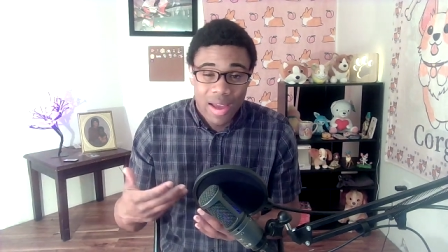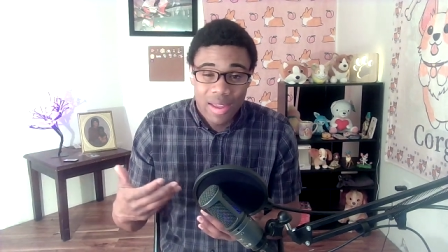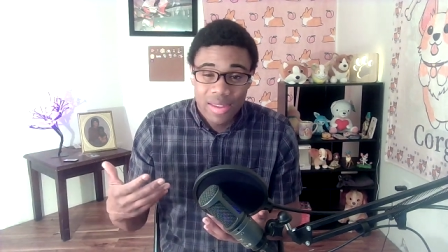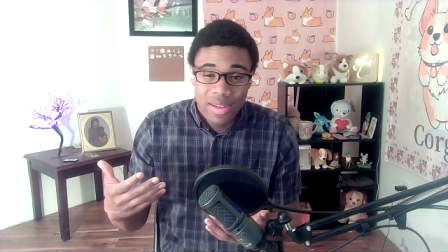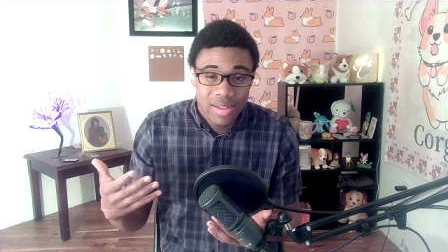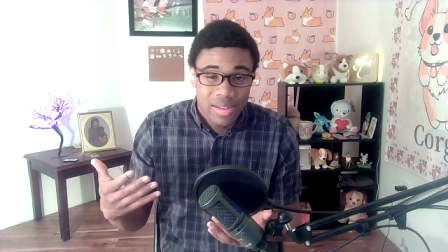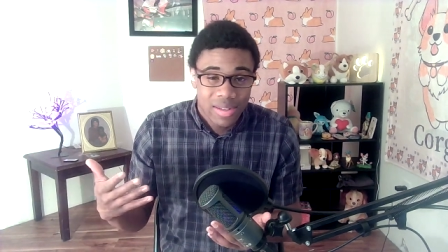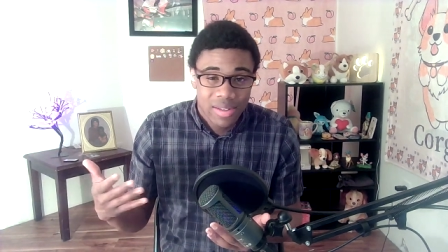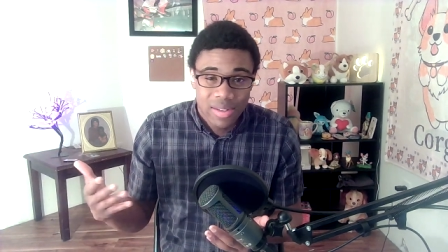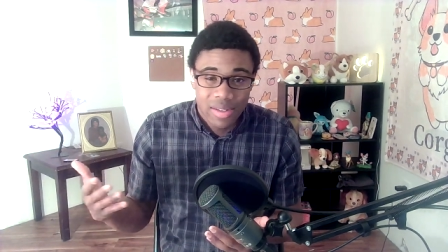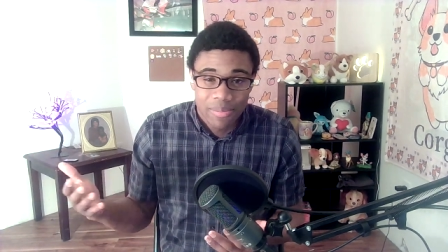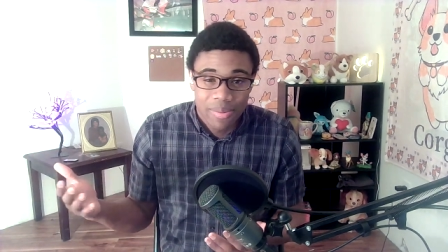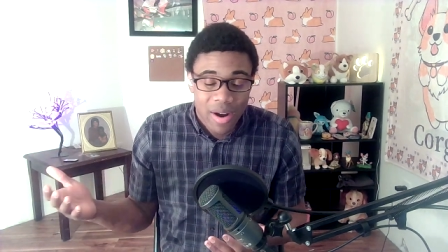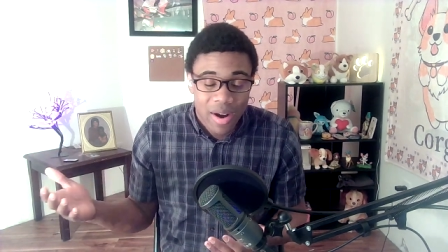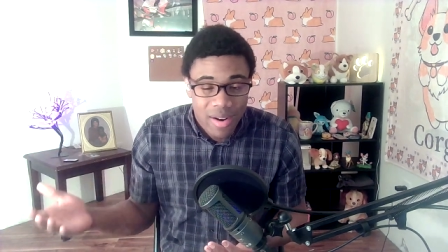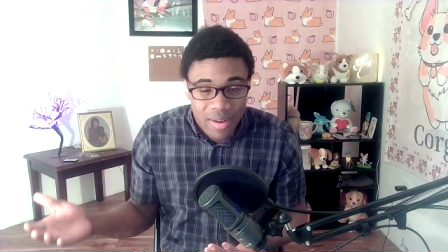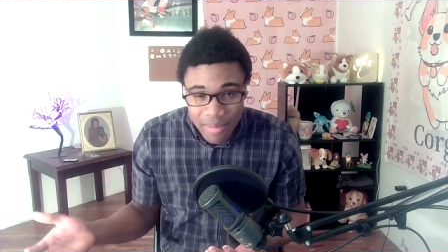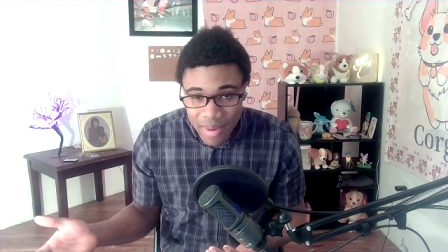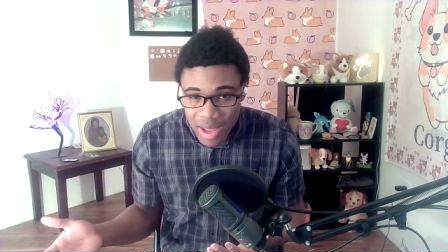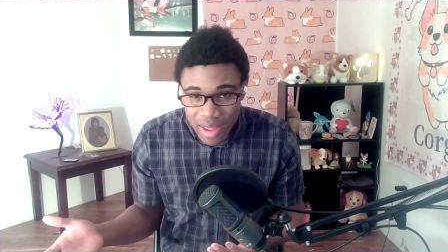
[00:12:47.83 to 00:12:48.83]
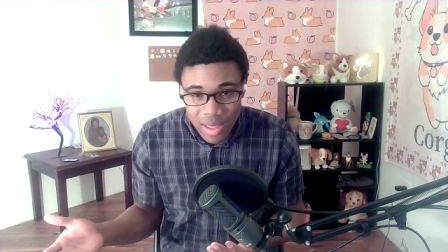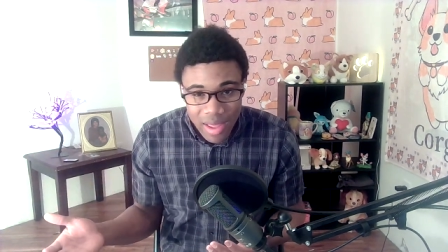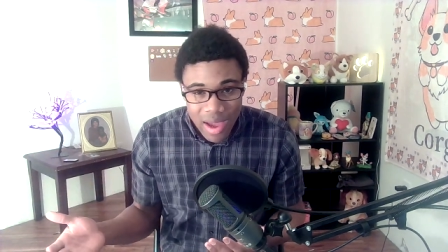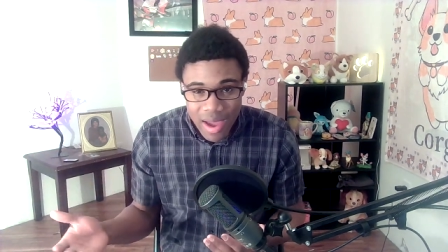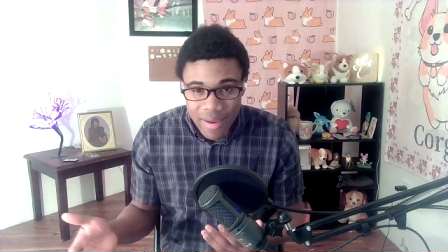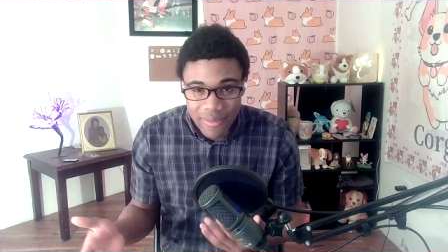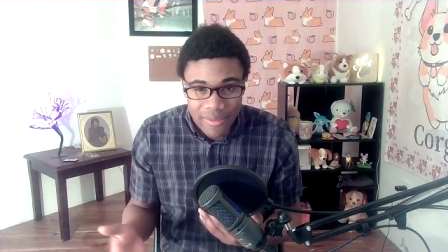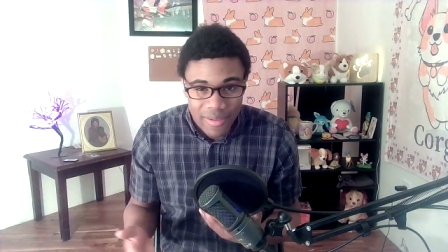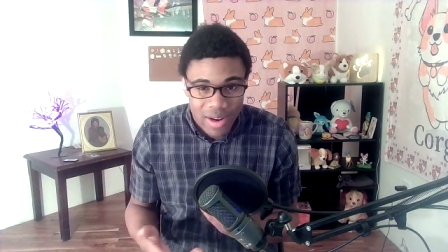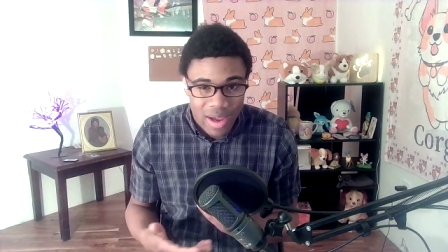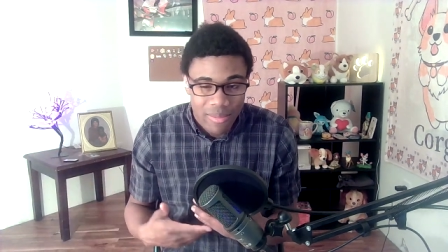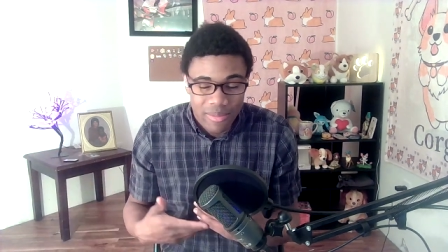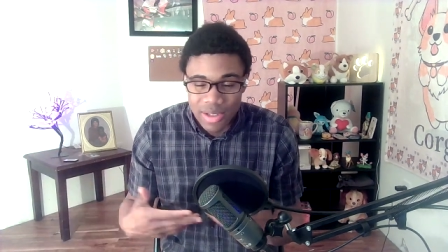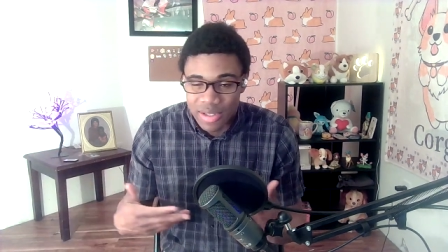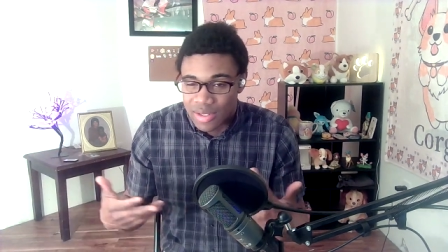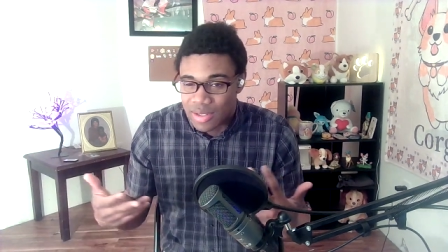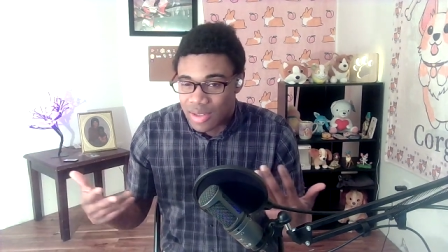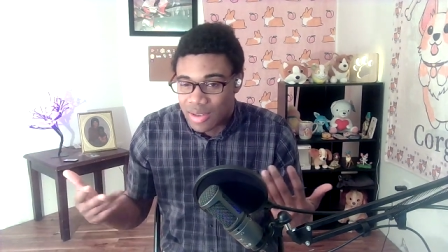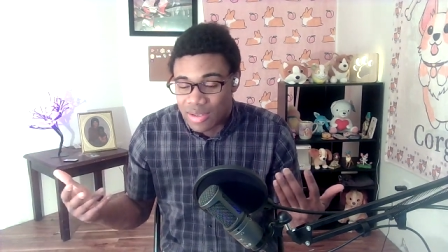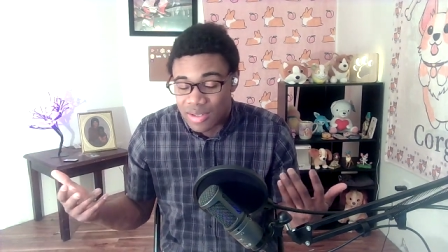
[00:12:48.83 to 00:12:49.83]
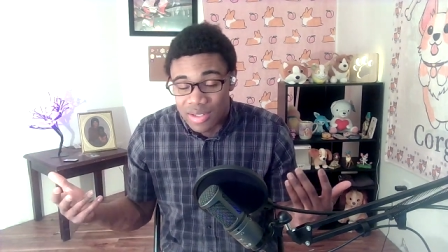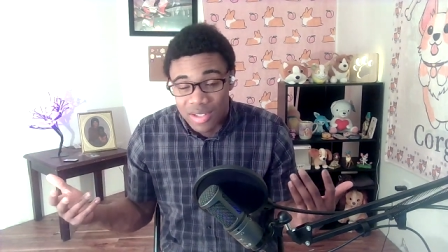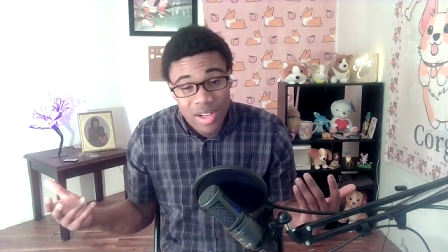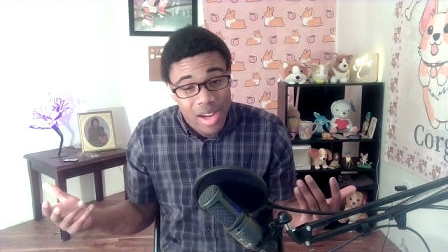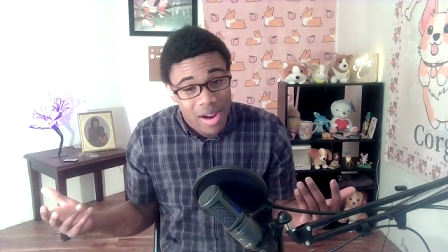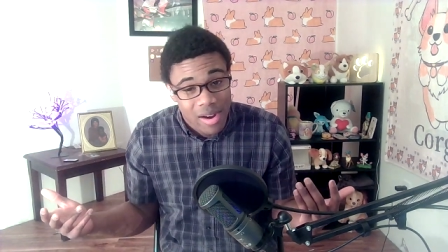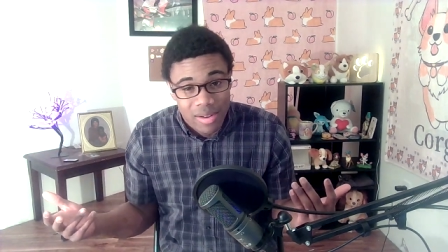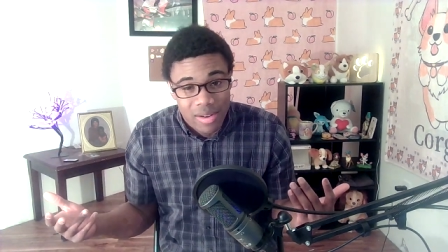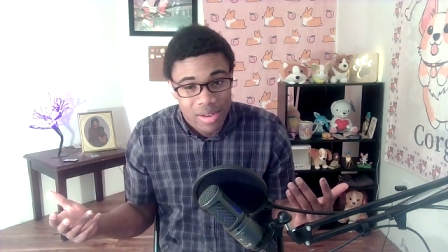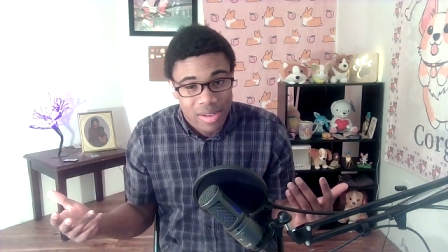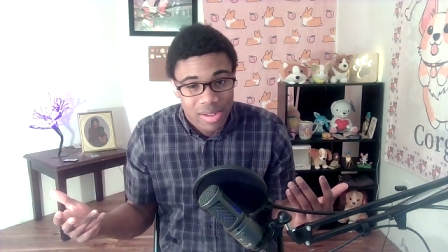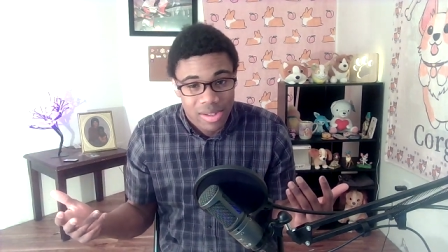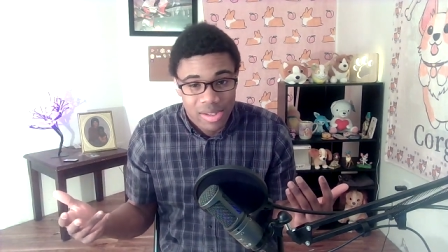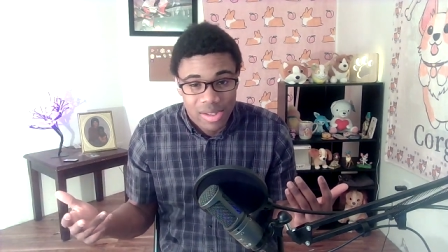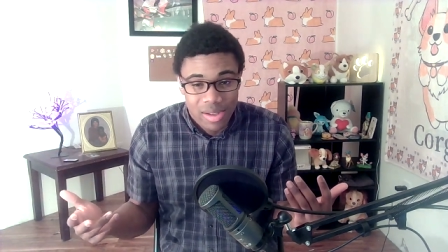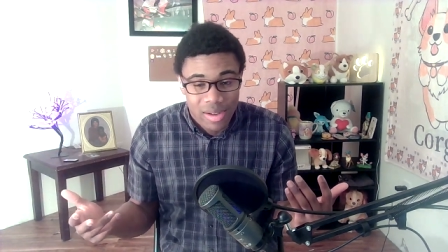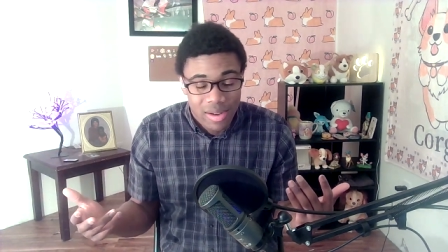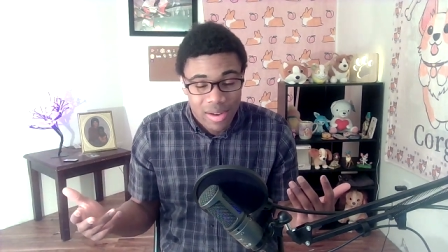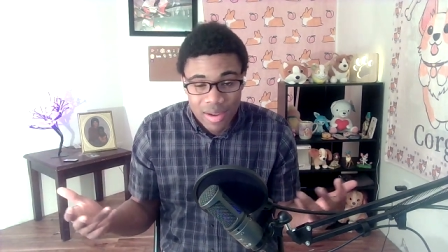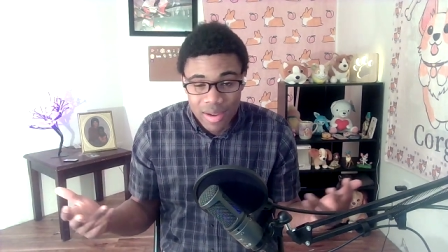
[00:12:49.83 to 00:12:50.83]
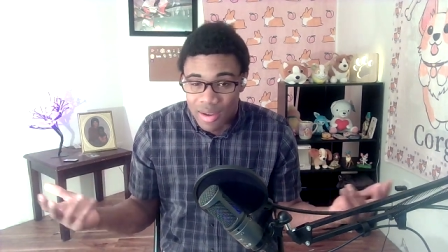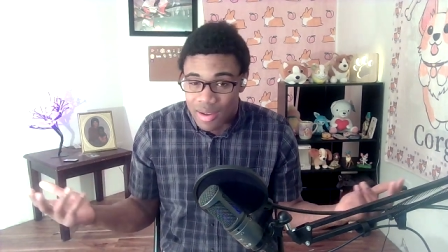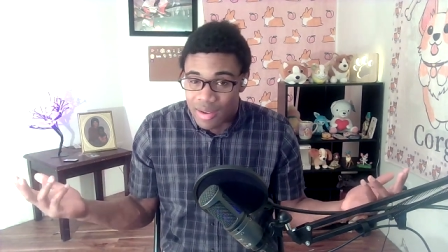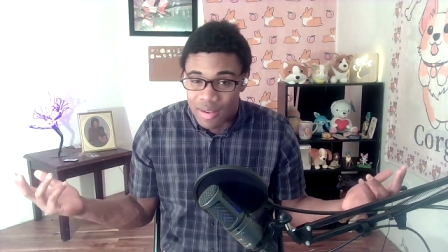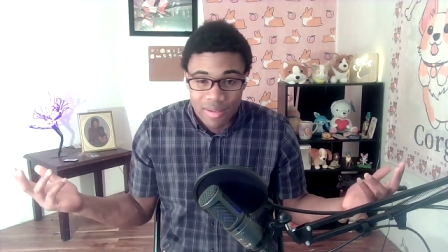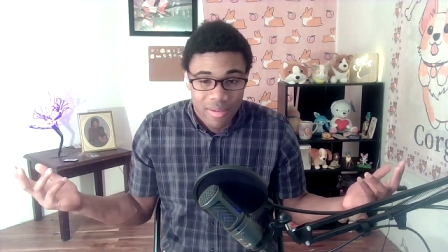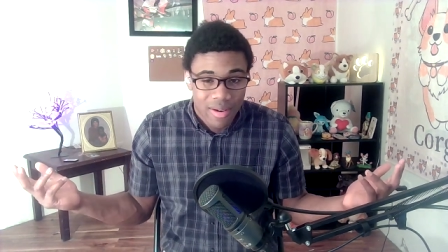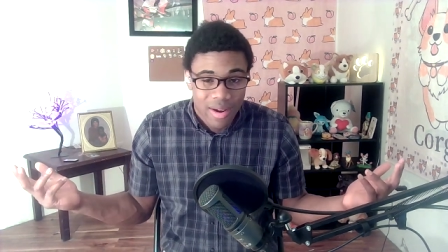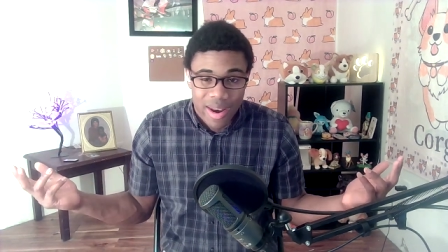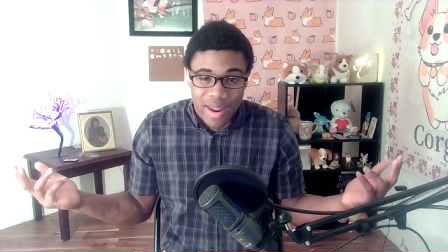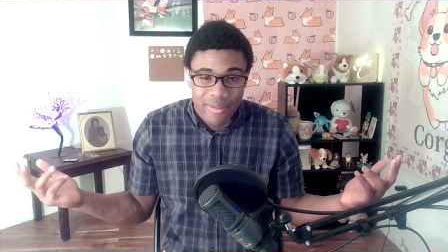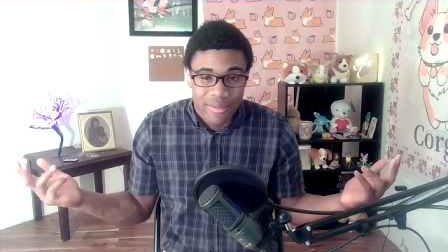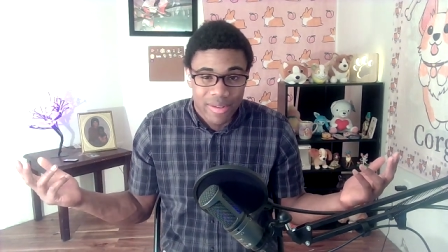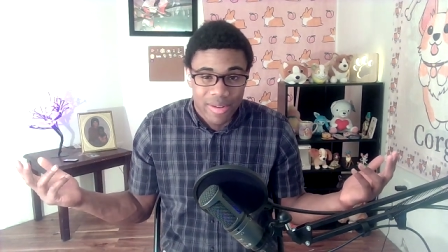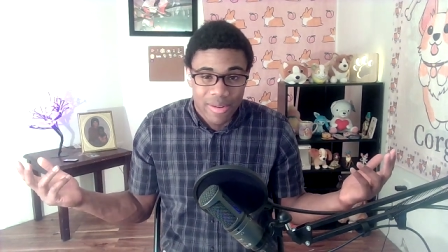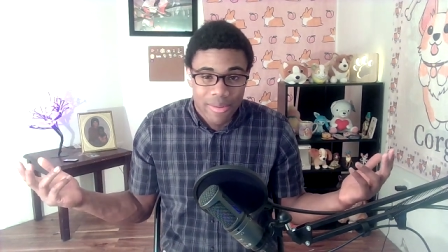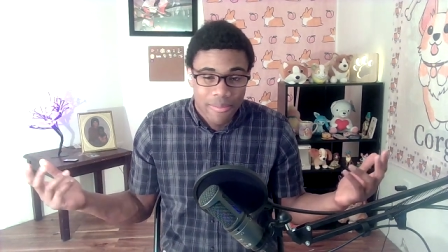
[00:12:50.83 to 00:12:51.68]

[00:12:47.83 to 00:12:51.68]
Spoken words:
This is a part of my life and I'm just here sharing it, so whatever.